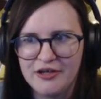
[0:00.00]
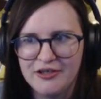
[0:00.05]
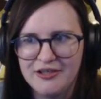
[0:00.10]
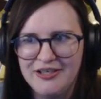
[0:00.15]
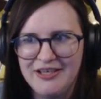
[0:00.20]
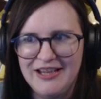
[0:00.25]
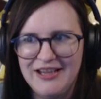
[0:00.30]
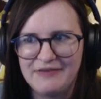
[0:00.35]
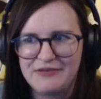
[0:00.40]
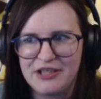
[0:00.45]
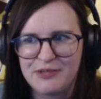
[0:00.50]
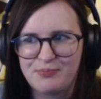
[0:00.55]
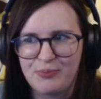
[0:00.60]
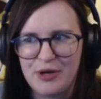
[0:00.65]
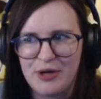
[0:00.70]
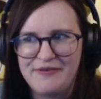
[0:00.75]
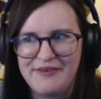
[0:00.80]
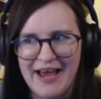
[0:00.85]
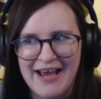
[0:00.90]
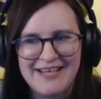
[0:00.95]
He left his
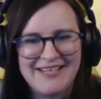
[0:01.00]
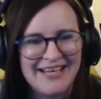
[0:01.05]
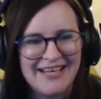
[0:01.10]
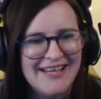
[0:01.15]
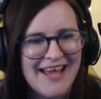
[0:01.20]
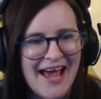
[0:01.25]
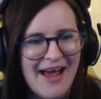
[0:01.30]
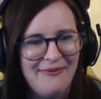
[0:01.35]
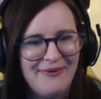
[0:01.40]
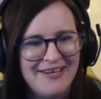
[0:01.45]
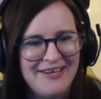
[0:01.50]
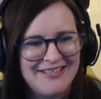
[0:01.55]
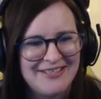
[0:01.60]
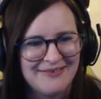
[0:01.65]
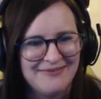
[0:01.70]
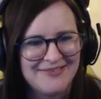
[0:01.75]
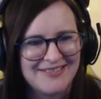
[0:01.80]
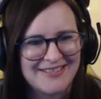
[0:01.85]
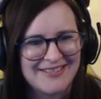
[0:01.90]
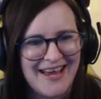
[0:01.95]
briefcase in there when he
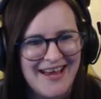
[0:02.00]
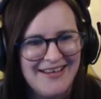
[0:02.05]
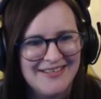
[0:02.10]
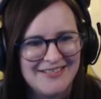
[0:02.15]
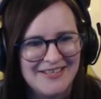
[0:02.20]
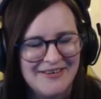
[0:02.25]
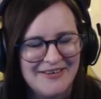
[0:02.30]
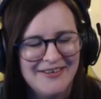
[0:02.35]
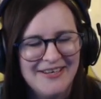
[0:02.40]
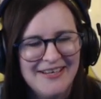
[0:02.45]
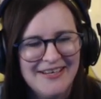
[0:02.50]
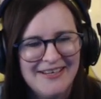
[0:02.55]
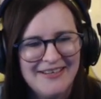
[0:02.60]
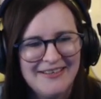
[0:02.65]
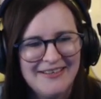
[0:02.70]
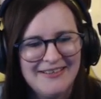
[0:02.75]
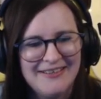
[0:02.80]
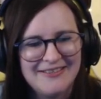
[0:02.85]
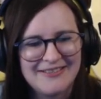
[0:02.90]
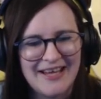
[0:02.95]
jump scared you.
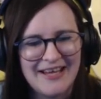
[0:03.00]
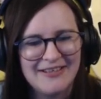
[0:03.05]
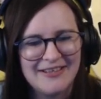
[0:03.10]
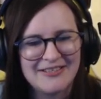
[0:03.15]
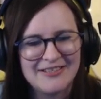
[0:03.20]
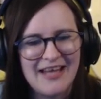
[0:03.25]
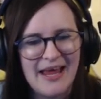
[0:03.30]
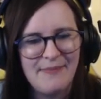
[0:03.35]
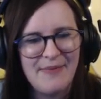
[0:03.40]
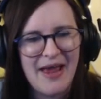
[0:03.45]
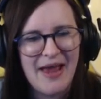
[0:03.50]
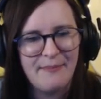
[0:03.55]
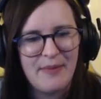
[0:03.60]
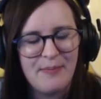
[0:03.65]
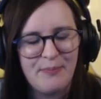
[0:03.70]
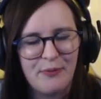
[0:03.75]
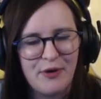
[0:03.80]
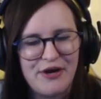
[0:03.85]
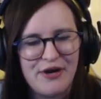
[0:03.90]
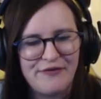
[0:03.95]
He's like, just let me have my
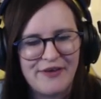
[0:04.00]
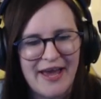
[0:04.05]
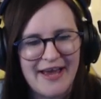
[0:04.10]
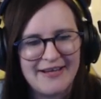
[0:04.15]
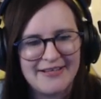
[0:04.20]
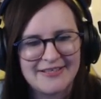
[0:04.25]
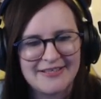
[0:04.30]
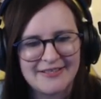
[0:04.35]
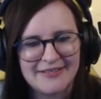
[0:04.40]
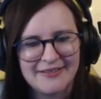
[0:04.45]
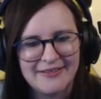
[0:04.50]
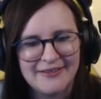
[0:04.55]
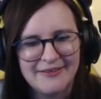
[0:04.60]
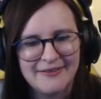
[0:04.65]
briefcase.